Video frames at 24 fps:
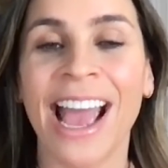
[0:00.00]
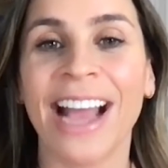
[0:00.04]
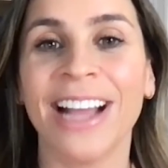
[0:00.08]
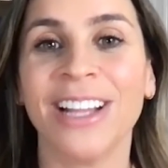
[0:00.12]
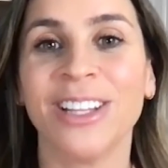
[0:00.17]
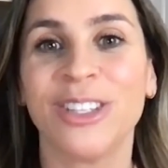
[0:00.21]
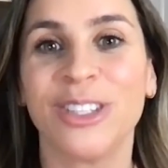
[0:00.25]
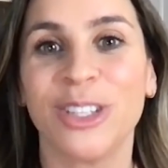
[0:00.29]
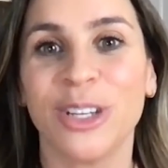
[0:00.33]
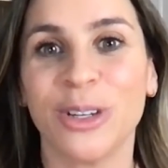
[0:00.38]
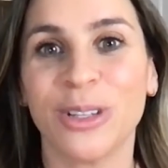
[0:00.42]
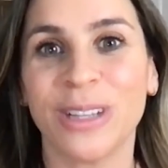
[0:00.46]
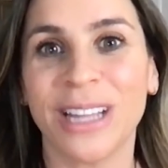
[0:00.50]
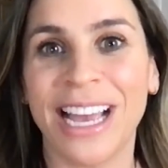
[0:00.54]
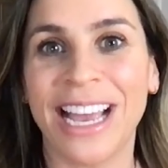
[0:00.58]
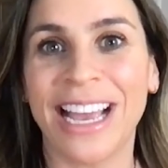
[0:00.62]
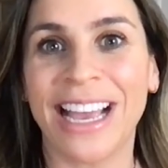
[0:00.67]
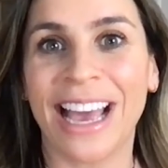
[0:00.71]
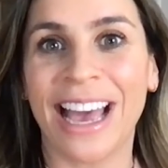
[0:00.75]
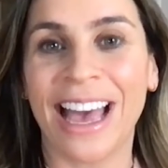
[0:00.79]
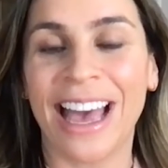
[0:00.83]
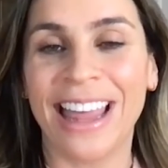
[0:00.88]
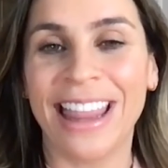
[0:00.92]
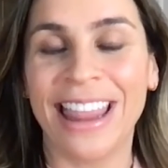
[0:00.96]
And so
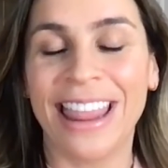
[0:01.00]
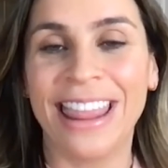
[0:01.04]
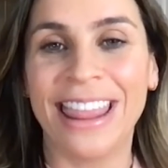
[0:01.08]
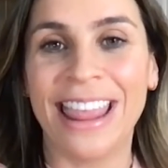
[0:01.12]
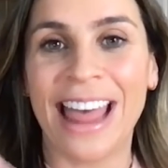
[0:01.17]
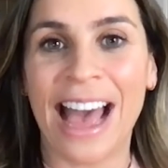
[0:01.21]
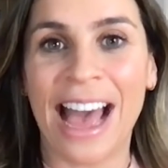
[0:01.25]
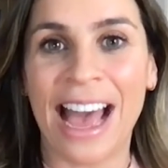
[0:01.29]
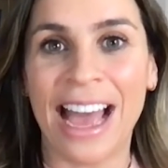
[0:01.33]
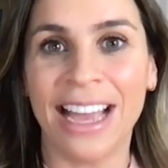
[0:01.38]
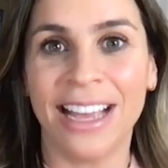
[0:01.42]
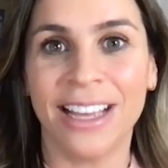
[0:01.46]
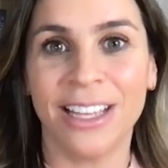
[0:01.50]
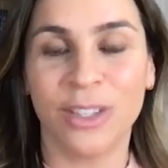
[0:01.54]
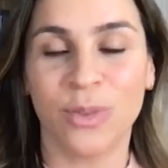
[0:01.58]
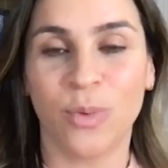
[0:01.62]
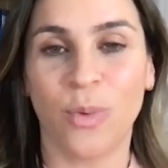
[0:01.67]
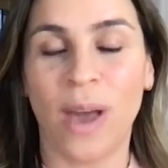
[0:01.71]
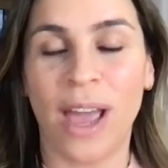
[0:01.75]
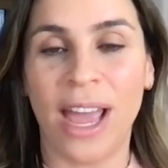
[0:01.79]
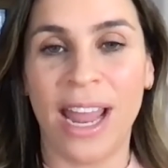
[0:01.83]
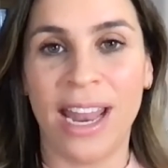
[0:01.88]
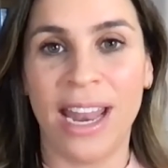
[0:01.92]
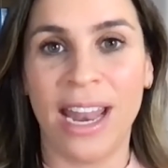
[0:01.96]
like that is
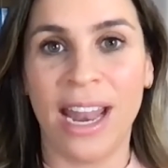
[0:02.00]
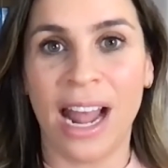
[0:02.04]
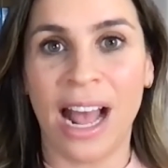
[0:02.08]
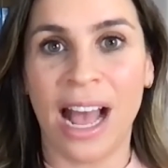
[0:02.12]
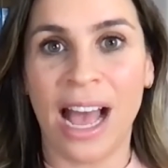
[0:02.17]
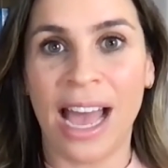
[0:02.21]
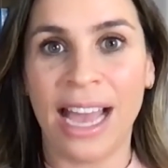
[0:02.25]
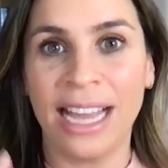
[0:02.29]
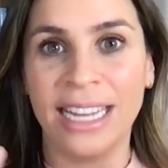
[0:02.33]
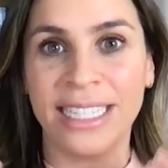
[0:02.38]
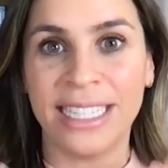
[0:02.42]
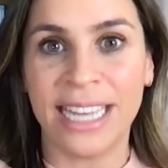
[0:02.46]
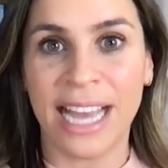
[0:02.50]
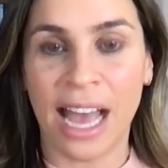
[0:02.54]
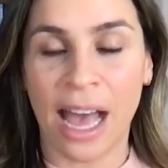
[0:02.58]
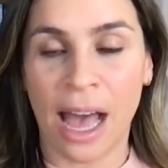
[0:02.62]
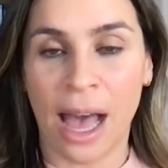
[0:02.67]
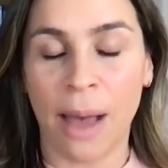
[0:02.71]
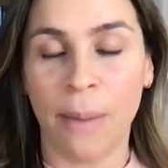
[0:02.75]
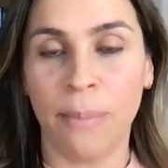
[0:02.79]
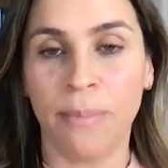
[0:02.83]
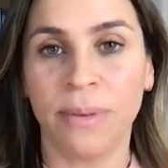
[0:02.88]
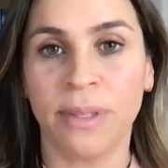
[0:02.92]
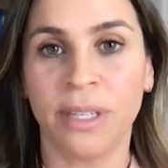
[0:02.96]
when I
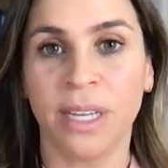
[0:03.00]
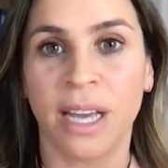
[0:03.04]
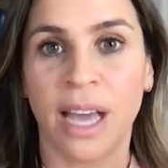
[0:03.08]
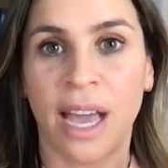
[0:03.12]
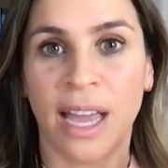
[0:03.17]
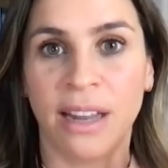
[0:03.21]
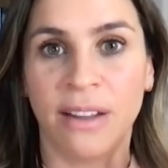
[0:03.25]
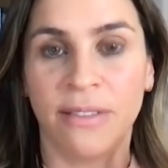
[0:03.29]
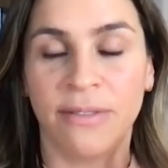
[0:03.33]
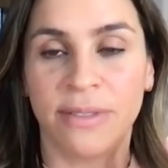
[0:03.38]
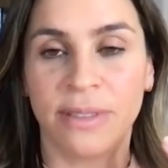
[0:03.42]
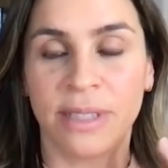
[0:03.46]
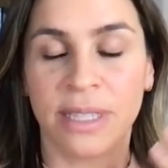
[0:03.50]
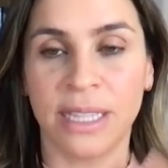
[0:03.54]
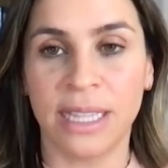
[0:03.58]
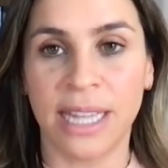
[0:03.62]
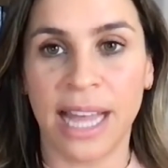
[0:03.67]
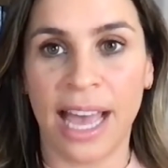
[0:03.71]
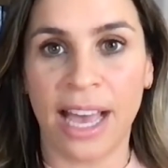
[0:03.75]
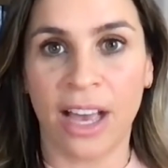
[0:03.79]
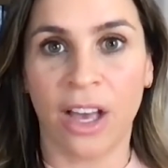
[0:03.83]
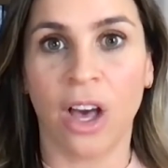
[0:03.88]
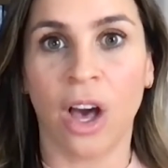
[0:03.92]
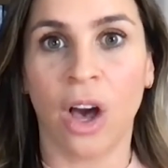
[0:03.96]
tap to kind of
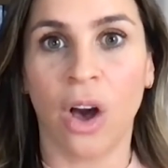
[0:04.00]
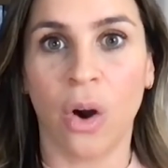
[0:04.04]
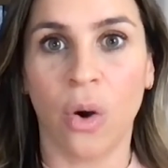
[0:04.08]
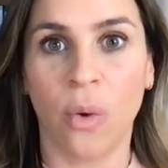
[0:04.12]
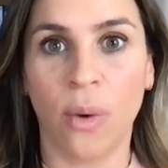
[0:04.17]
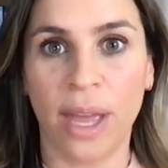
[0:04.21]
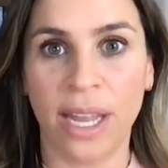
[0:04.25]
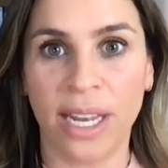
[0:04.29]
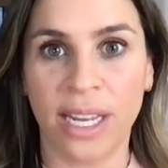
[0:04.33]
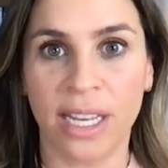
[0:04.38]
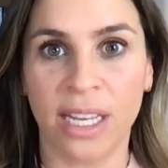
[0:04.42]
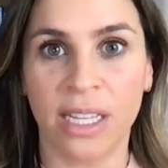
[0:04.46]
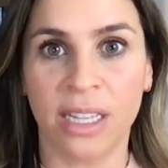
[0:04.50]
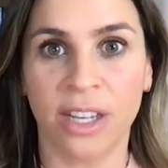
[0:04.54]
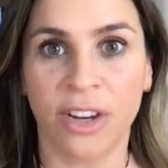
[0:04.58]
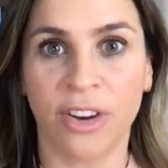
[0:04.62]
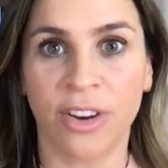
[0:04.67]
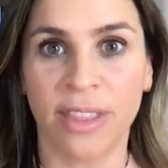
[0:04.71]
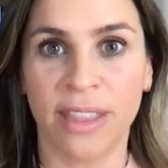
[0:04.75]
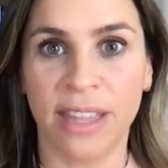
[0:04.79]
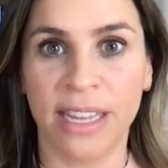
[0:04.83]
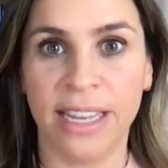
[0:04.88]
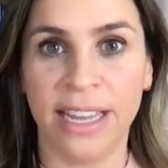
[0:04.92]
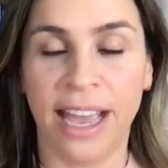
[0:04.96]
let go and
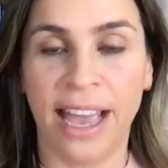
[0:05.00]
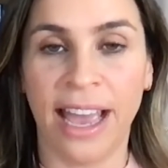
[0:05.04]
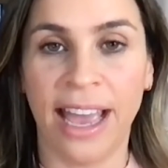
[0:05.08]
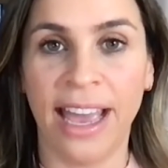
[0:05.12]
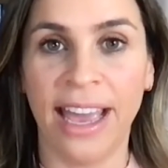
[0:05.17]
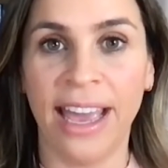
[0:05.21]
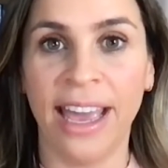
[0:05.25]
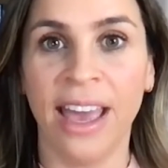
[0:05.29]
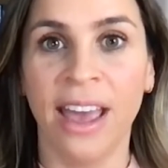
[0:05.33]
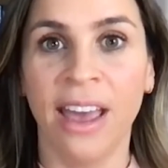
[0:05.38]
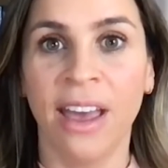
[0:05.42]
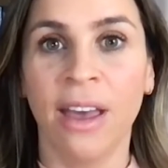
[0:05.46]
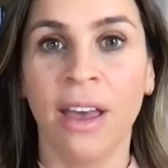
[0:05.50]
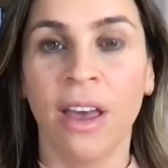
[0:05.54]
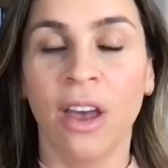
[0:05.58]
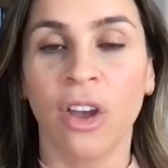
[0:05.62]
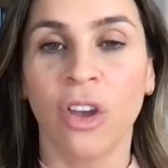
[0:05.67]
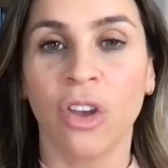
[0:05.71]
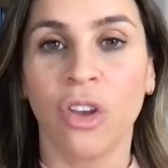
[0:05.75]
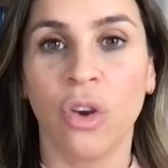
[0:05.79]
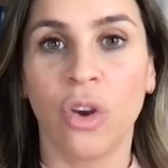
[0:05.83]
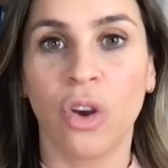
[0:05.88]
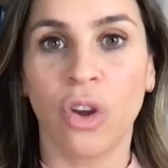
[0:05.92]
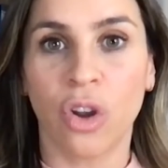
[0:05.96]
clear the day.
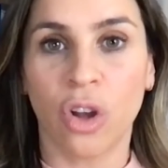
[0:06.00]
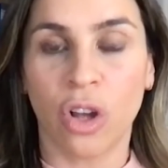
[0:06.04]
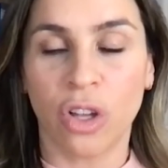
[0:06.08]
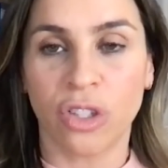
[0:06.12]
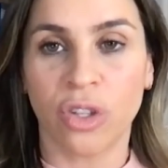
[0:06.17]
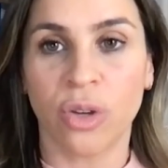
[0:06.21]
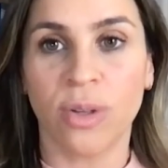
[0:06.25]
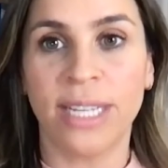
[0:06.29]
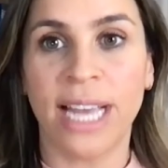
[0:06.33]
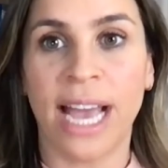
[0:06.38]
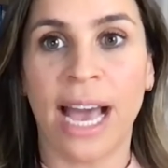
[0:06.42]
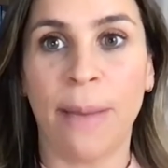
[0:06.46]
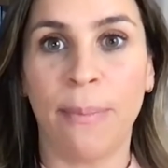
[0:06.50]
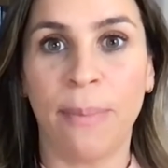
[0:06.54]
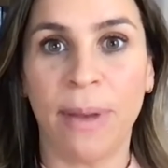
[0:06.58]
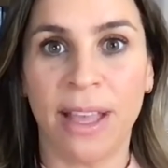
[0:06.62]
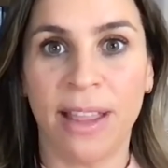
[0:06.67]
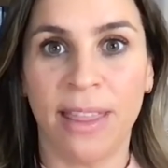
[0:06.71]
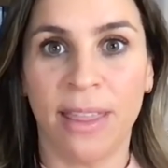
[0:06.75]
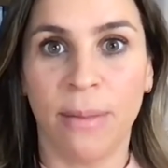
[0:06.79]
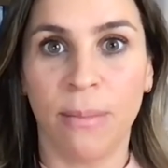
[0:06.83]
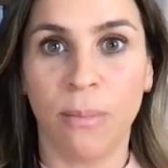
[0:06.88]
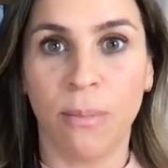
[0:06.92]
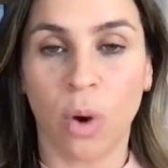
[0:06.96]
You could also tap
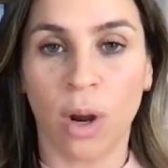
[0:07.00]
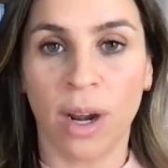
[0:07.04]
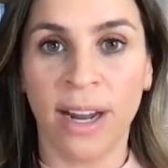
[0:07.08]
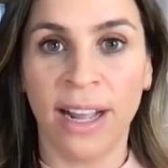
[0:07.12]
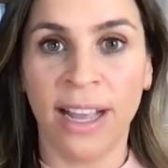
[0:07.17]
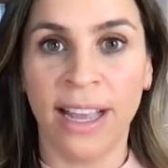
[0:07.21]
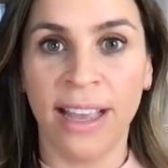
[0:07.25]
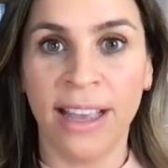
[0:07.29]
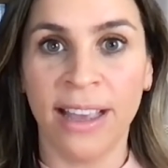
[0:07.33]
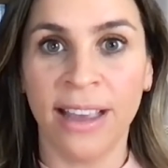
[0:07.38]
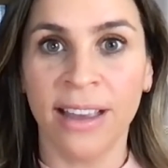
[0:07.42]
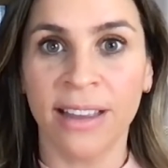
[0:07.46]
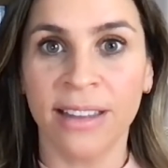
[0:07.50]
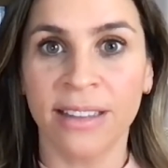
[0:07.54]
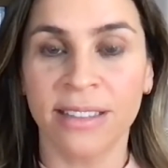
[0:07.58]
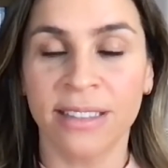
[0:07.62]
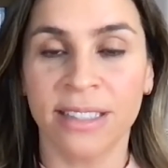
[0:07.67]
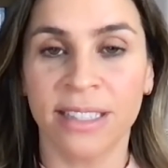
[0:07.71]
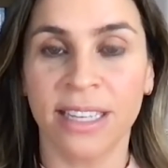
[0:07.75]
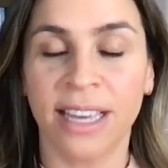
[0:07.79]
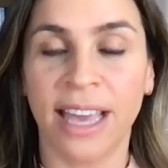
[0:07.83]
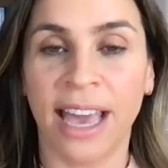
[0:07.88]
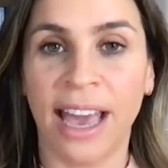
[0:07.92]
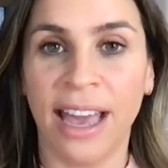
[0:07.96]
in the morning
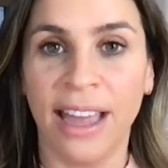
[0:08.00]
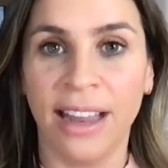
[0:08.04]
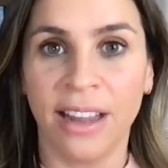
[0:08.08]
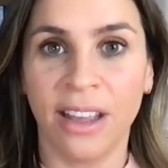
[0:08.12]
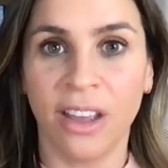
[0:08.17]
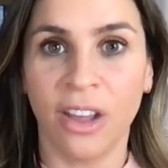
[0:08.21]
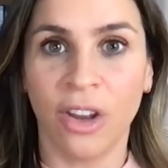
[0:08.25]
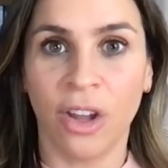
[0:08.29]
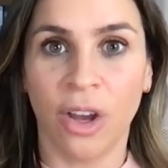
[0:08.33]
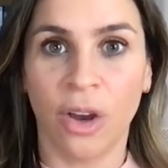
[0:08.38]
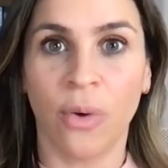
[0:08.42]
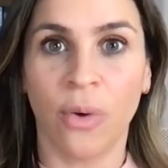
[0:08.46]
to get, into